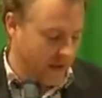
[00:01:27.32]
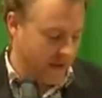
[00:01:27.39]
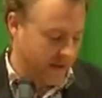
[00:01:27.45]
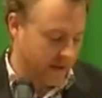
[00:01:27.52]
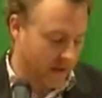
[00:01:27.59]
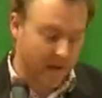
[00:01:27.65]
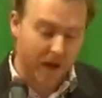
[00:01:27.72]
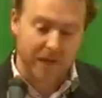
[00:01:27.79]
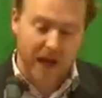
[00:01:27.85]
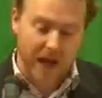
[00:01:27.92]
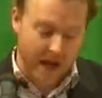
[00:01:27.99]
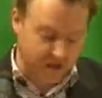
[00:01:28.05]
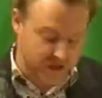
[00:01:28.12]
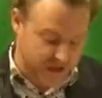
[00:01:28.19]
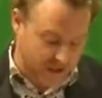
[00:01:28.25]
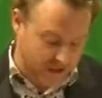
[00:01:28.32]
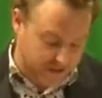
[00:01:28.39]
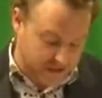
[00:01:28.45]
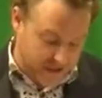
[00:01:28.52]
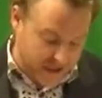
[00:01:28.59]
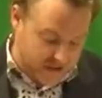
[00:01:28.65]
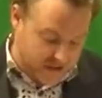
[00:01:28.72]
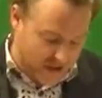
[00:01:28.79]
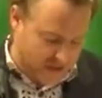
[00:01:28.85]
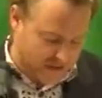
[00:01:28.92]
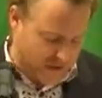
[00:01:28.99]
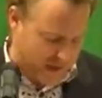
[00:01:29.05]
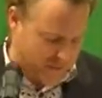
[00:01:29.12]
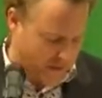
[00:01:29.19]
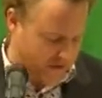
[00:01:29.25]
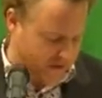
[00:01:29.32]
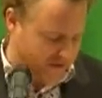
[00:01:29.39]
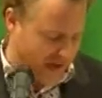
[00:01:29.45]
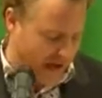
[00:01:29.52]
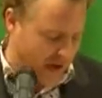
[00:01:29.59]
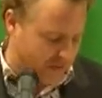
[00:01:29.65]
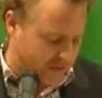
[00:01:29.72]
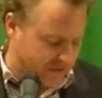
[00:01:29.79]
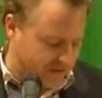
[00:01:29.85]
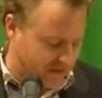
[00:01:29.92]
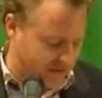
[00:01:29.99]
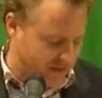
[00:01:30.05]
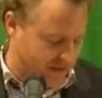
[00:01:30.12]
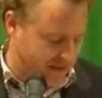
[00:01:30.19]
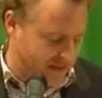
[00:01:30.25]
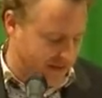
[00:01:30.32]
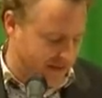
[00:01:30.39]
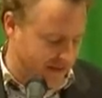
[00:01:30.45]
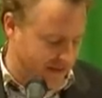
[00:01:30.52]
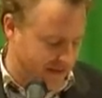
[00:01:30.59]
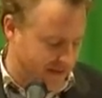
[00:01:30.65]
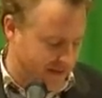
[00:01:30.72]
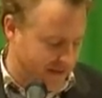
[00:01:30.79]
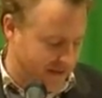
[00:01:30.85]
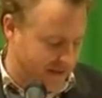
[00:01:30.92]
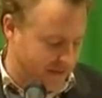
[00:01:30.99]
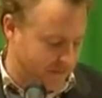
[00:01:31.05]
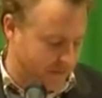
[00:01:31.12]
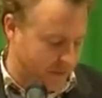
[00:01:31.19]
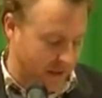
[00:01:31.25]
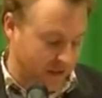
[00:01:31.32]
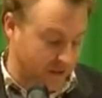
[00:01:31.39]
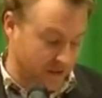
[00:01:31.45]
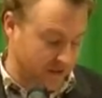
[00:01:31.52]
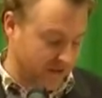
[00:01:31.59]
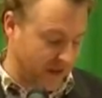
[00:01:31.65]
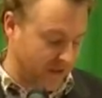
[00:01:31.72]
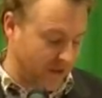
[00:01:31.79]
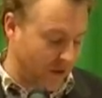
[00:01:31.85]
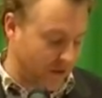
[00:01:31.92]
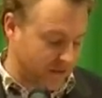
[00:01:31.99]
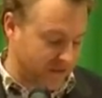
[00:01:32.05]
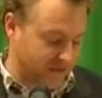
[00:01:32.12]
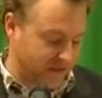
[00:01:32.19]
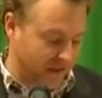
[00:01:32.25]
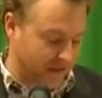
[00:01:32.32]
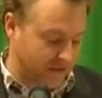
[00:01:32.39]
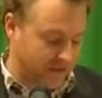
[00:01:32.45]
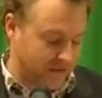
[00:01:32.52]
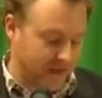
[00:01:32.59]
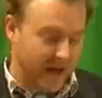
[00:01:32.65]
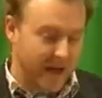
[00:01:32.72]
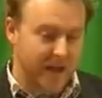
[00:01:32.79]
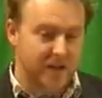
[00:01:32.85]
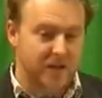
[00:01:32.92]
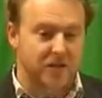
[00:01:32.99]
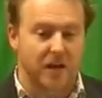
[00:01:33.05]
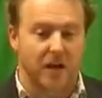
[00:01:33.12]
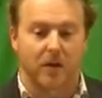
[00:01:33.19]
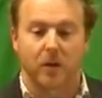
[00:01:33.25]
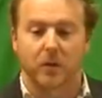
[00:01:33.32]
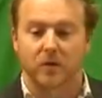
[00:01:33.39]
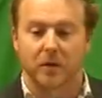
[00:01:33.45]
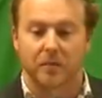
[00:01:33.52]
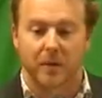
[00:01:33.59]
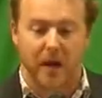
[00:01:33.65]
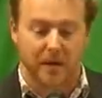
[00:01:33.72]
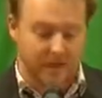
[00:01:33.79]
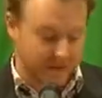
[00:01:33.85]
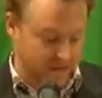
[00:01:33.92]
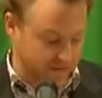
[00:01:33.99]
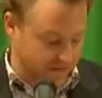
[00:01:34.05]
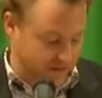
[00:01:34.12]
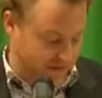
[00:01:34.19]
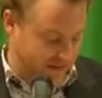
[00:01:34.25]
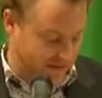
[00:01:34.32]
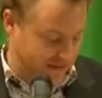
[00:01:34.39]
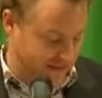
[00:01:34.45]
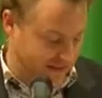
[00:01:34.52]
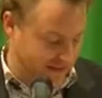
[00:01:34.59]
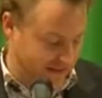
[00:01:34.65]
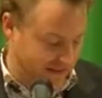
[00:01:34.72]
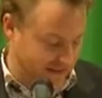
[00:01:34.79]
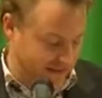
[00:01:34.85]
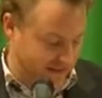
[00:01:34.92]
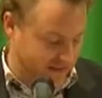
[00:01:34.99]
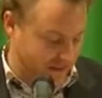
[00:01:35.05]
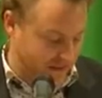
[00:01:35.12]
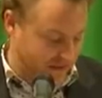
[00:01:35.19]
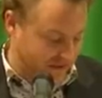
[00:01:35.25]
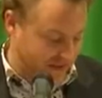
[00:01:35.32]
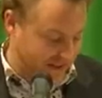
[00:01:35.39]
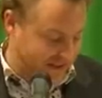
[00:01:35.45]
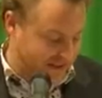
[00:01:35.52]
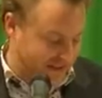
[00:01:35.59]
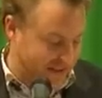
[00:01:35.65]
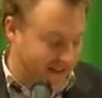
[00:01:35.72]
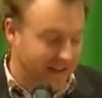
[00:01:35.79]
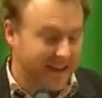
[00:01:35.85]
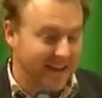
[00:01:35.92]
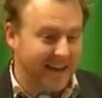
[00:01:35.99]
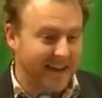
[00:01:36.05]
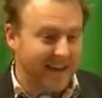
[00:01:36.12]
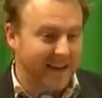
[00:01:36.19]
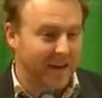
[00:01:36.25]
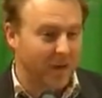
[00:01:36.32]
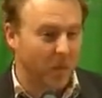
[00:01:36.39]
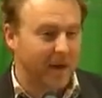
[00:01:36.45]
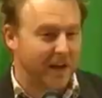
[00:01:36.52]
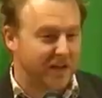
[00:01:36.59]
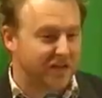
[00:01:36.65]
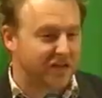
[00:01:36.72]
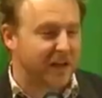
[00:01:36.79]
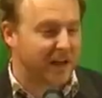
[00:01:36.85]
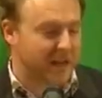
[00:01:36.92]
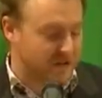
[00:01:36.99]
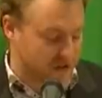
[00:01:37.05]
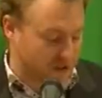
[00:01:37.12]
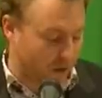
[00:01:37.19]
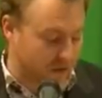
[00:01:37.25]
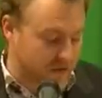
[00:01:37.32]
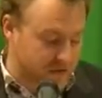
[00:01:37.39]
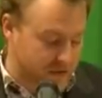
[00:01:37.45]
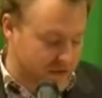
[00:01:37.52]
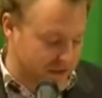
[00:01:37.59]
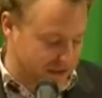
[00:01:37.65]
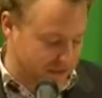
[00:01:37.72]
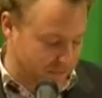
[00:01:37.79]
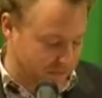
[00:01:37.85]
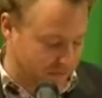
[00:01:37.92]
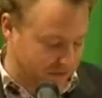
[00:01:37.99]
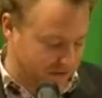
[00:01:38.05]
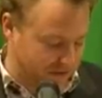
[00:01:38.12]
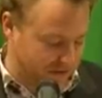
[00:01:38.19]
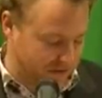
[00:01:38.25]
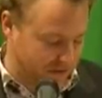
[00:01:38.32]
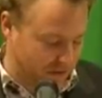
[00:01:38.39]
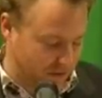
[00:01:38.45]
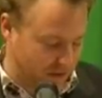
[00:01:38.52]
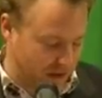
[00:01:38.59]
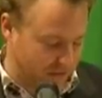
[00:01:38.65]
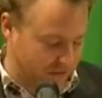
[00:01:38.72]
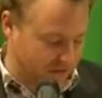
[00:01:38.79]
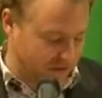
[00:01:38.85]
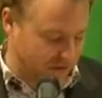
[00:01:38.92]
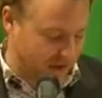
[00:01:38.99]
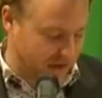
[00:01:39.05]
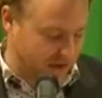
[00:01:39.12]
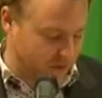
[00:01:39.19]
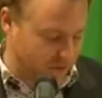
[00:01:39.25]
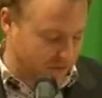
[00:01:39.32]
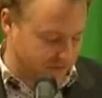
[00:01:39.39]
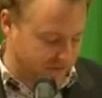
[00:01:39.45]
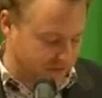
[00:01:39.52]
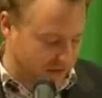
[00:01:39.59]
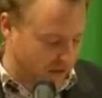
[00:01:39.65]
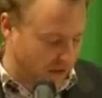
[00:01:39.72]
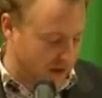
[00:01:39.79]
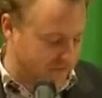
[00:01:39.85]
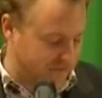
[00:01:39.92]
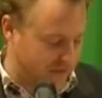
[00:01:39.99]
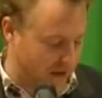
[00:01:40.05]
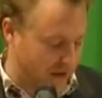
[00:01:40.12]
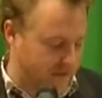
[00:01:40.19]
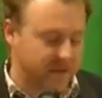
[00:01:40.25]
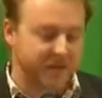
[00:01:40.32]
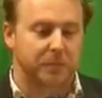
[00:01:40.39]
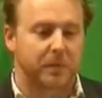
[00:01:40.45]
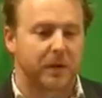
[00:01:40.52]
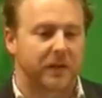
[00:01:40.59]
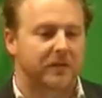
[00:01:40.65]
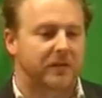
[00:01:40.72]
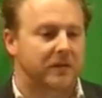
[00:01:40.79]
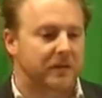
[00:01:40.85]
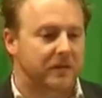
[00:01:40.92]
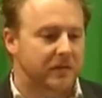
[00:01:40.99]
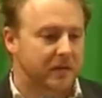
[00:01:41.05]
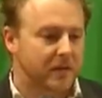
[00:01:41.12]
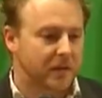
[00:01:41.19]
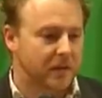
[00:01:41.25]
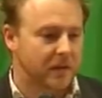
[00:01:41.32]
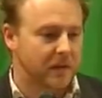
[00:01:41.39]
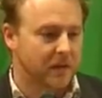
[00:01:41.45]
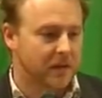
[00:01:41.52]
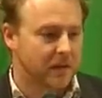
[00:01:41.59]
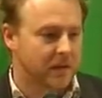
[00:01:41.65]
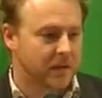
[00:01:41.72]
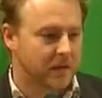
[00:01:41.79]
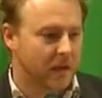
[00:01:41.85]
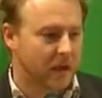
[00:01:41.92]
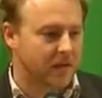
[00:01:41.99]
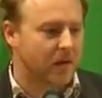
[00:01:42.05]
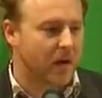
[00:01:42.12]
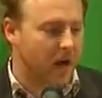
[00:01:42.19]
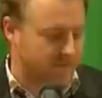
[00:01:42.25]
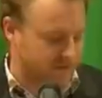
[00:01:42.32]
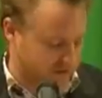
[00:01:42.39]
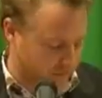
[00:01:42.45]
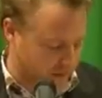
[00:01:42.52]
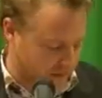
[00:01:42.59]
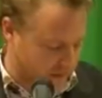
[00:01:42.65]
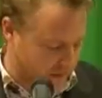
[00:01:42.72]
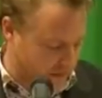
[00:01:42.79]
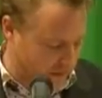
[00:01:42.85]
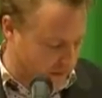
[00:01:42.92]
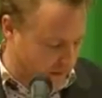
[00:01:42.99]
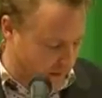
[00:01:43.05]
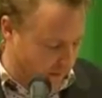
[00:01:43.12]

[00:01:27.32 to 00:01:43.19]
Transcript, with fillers: In her other hand, she held the key to her grandmother's house, but I couldn't unlock the cell that caged her older brothers. They said, We slingshot dreams so the other side will feel our father's presence, a craftsman.